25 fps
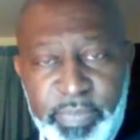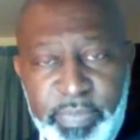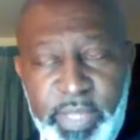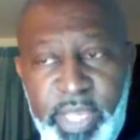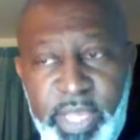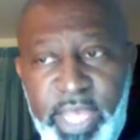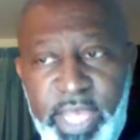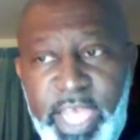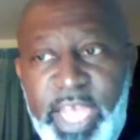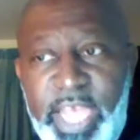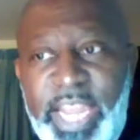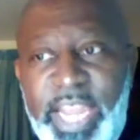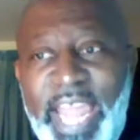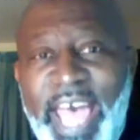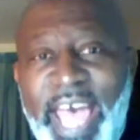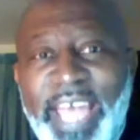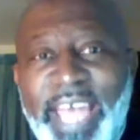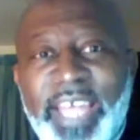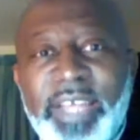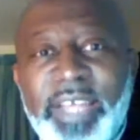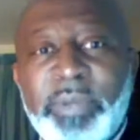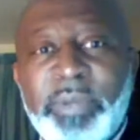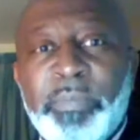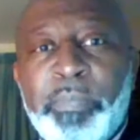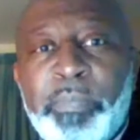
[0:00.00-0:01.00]
He like
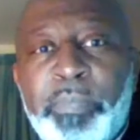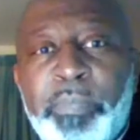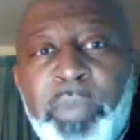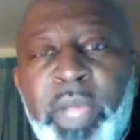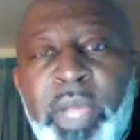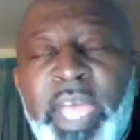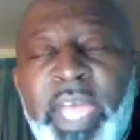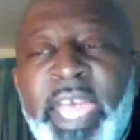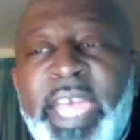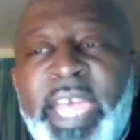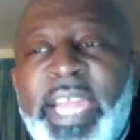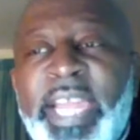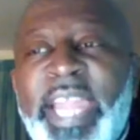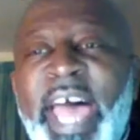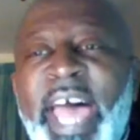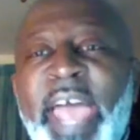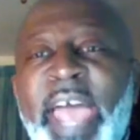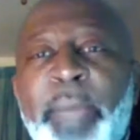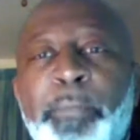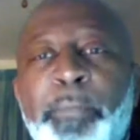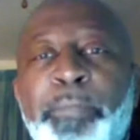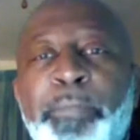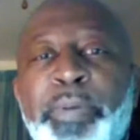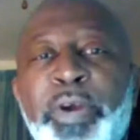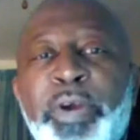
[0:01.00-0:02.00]
he like
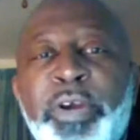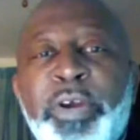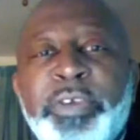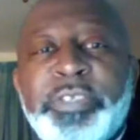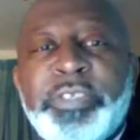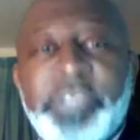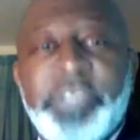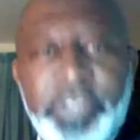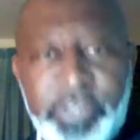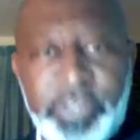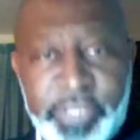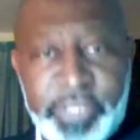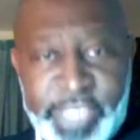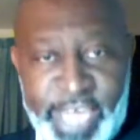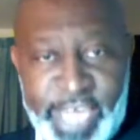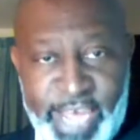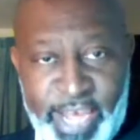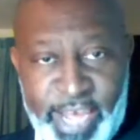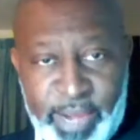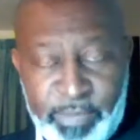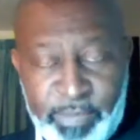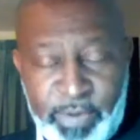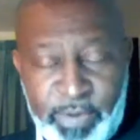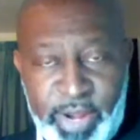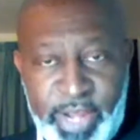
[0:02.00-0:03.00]
personal
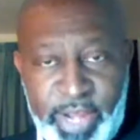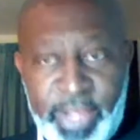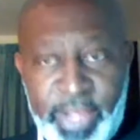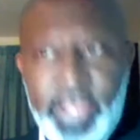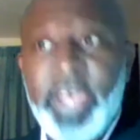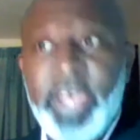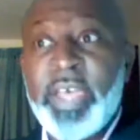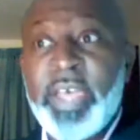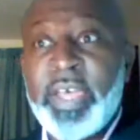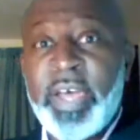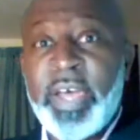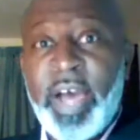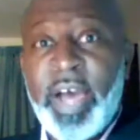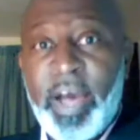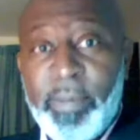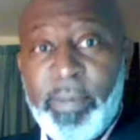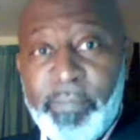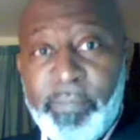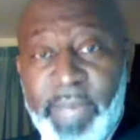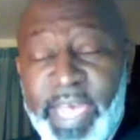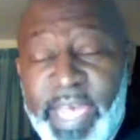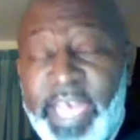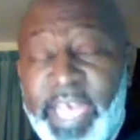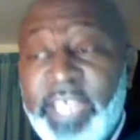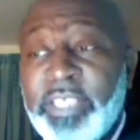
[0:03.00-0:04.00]
time, right? A
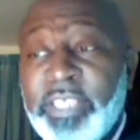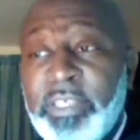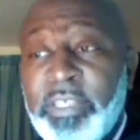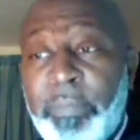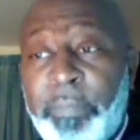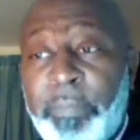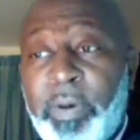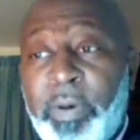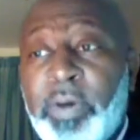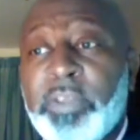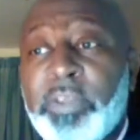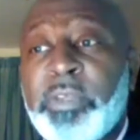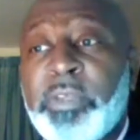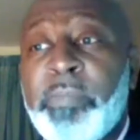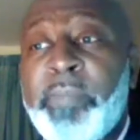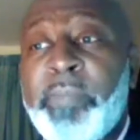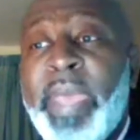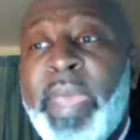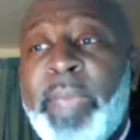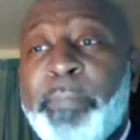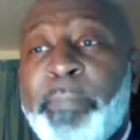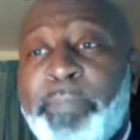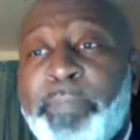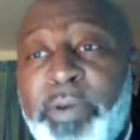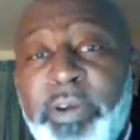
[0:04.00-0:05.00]
man supposed to
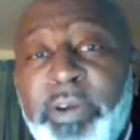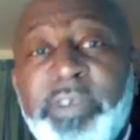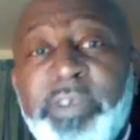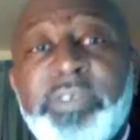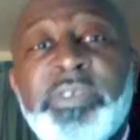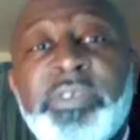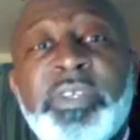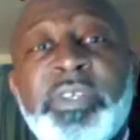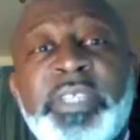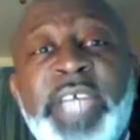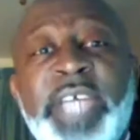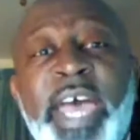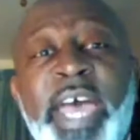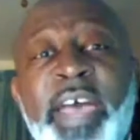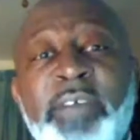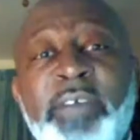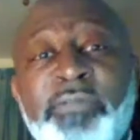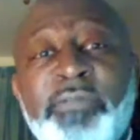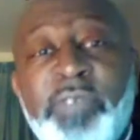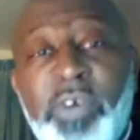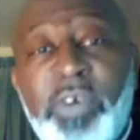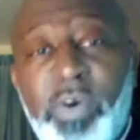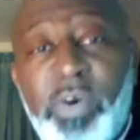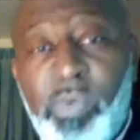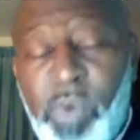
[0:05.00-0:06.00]
make personal time
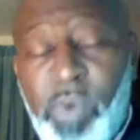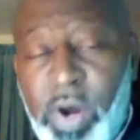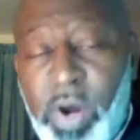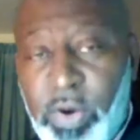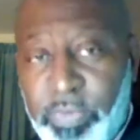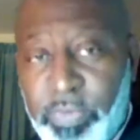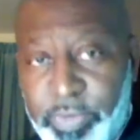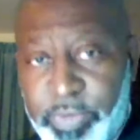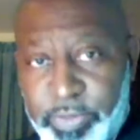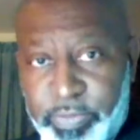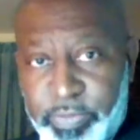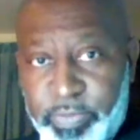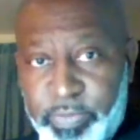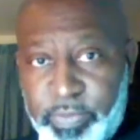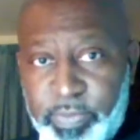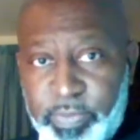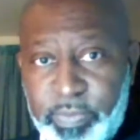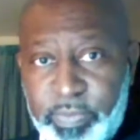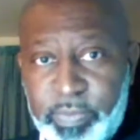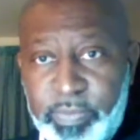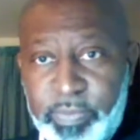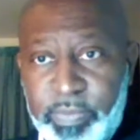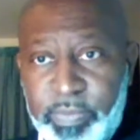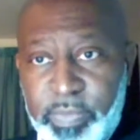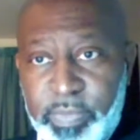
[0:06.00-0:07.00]
for a woman.
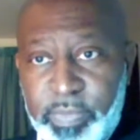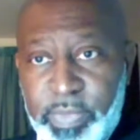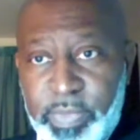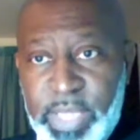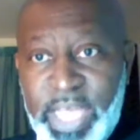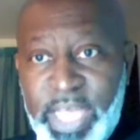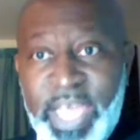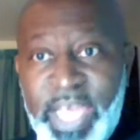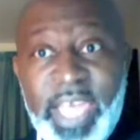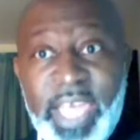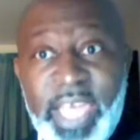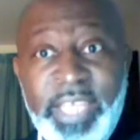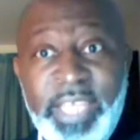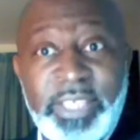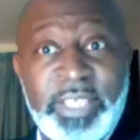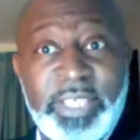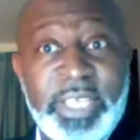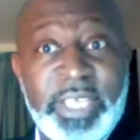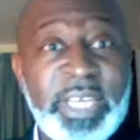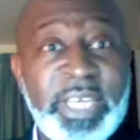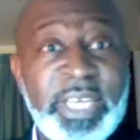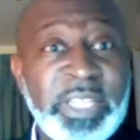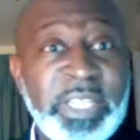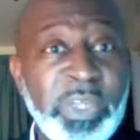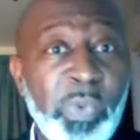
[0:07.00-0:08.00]

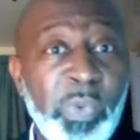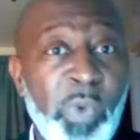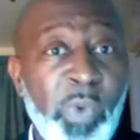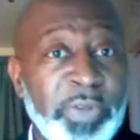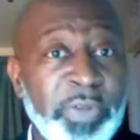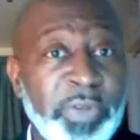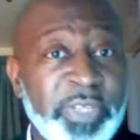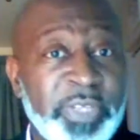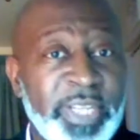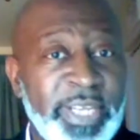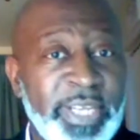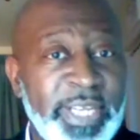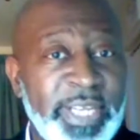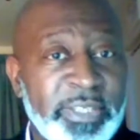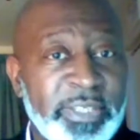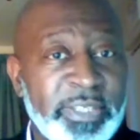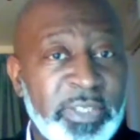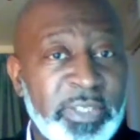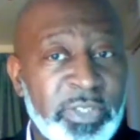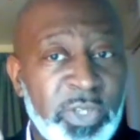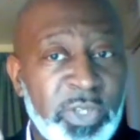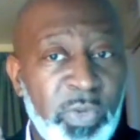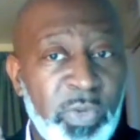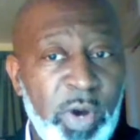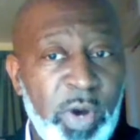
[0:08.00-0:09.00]
Jesus wants to listen
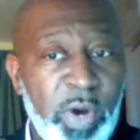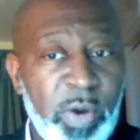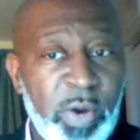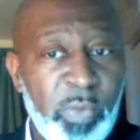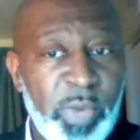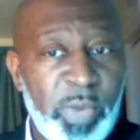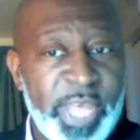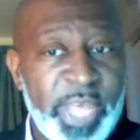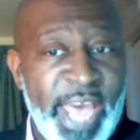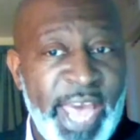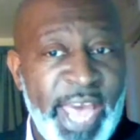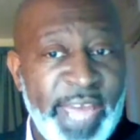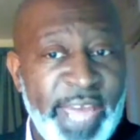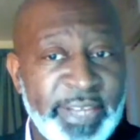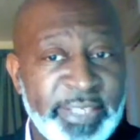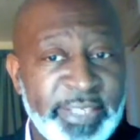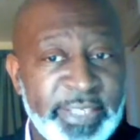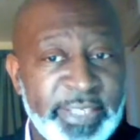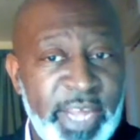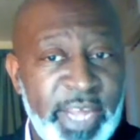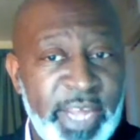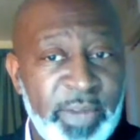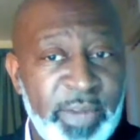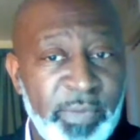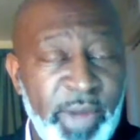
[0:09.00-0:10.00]
to what we got to
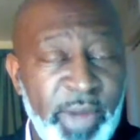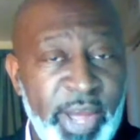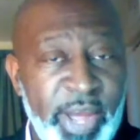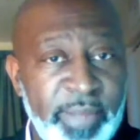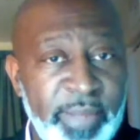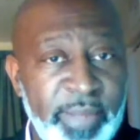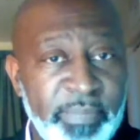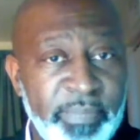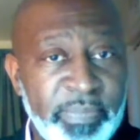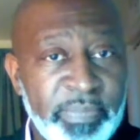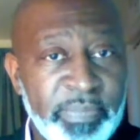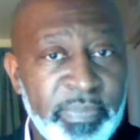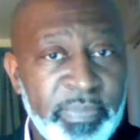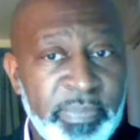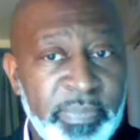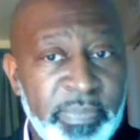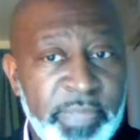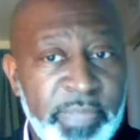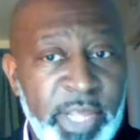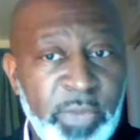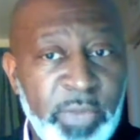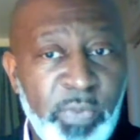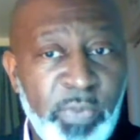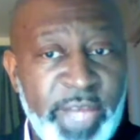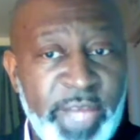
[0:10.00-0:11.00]
say, right?
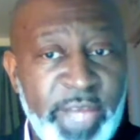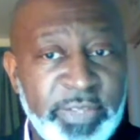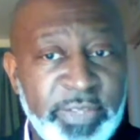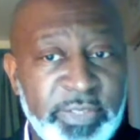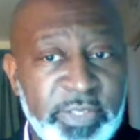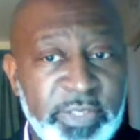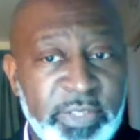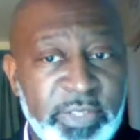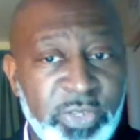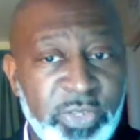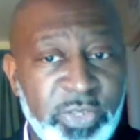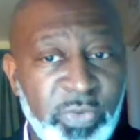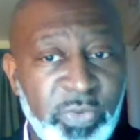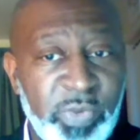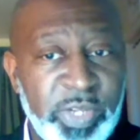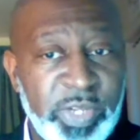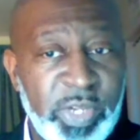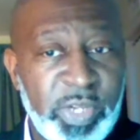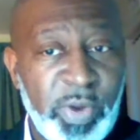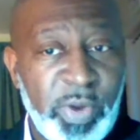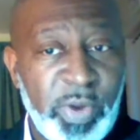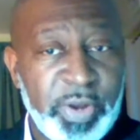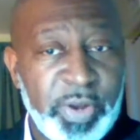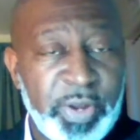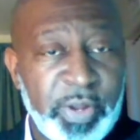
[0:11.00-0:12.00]
That's right, Sister Teresa. You
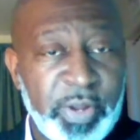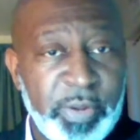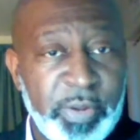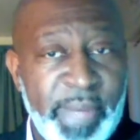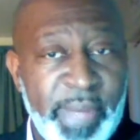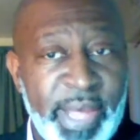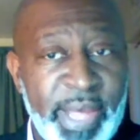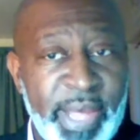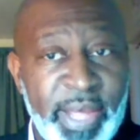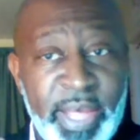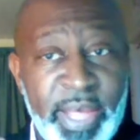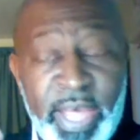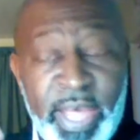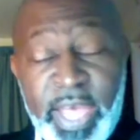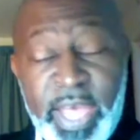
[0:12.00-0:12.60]
want to know the mind.